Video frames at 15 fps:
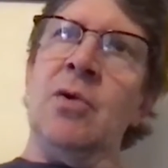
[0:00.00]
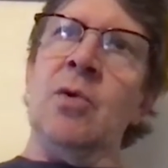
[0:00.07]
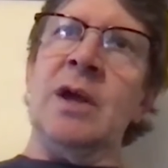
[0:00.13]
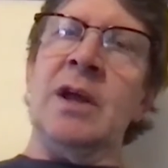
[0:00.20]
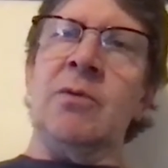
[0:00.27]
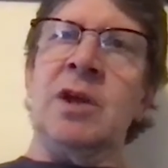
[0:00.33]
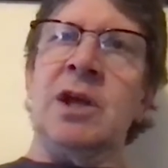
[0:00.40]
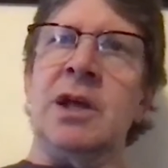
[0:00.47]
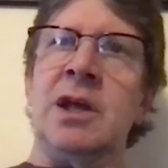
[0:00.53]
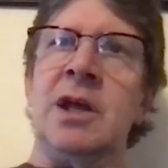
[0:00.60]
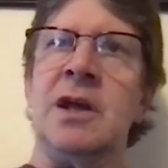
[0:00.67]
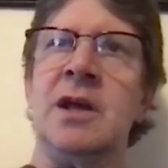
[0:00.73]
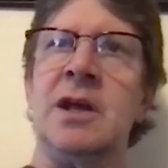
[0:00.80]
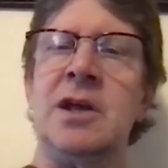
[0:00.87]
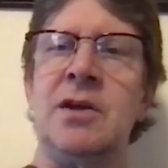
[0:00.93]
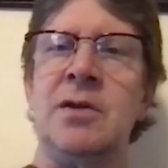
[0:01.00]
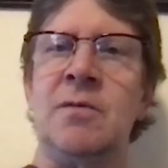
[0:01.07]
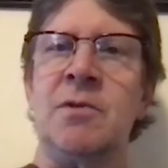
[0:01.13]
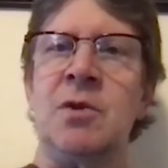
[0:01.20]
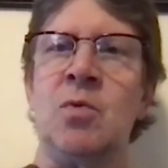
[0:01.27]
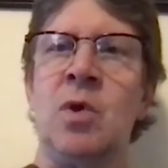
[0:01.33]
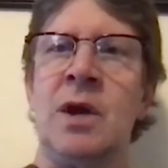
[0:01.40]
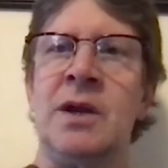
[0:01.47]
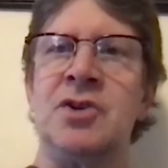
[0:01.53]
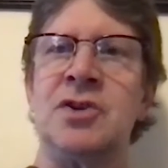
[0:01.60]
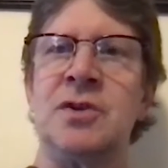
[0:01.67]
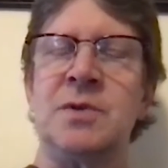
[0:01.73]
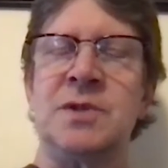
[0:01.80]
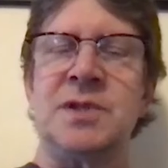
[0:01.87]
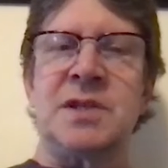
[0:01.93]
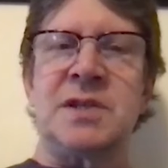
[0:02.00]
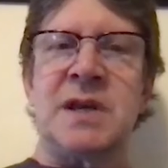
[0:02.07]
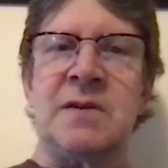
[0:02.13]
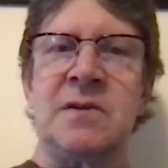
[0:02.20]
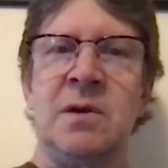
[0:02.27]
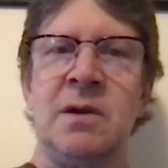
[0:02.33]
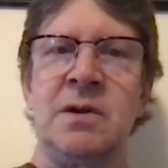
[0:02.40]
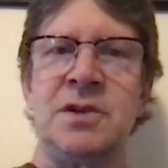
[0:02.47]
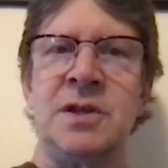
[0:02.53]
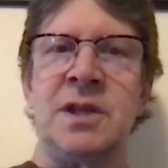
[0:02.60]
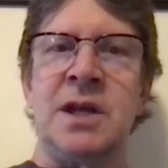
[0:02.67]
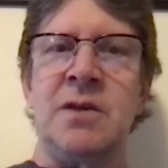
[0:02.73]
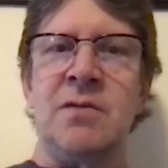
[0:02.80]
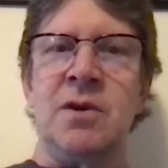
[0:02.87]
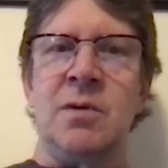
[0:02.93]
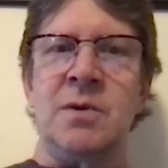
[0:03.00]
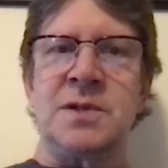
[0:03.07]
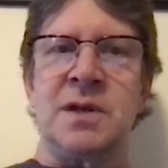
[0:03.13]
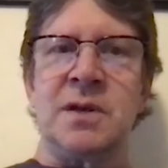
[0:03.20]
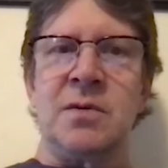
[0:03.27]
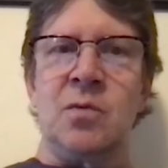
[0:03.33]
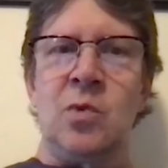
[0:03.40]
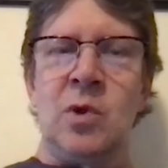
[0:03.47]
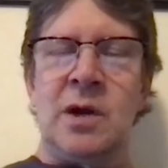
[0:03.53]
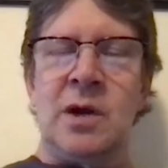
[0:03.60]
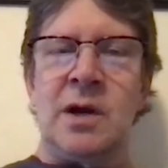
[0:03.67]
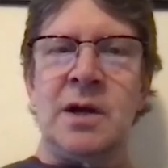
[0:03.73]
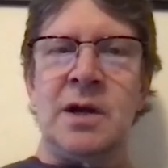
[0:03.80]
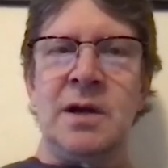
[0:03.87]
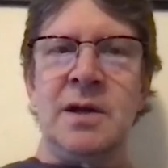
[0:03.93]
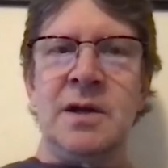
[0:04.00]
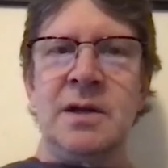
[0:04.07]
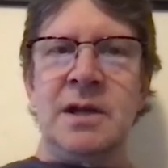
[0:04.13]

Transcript: you want to choose the technology that is going to work.